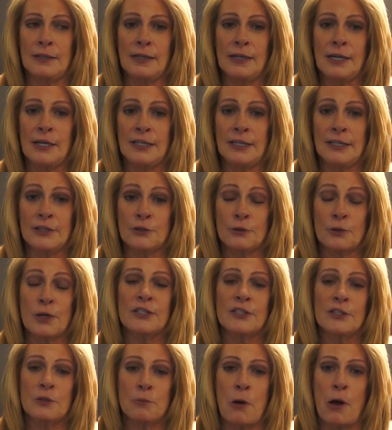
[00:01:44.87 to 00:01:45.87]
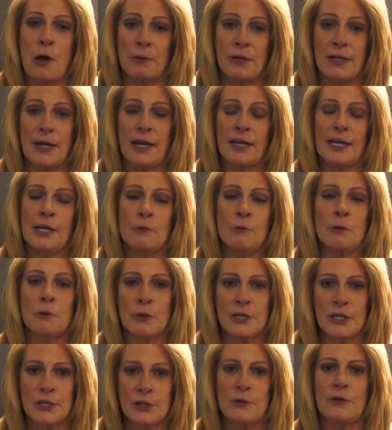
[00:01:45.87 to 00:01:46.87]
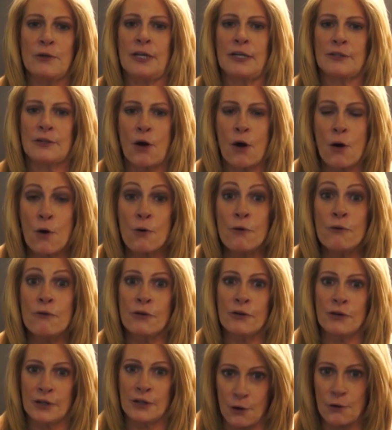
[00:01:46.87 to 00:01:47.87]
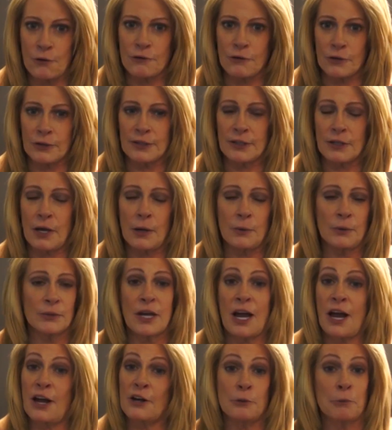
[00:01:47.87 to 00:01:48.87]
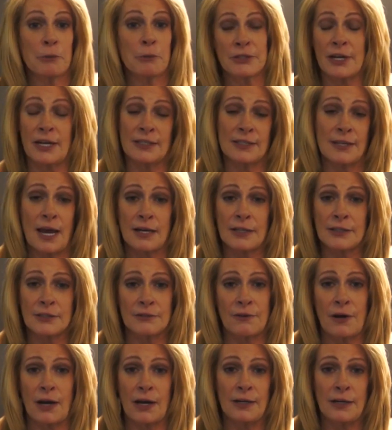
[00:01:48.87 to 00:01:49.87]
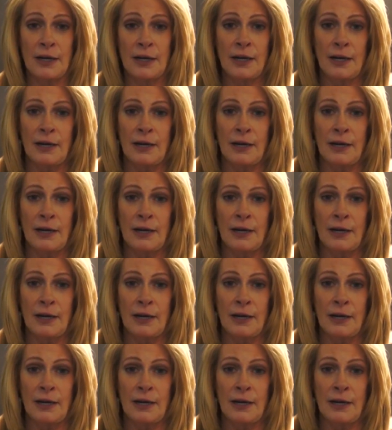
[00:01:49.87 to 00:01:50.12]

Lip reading: he stressed upon me that he would redo these over and over until I was 100% satisfied.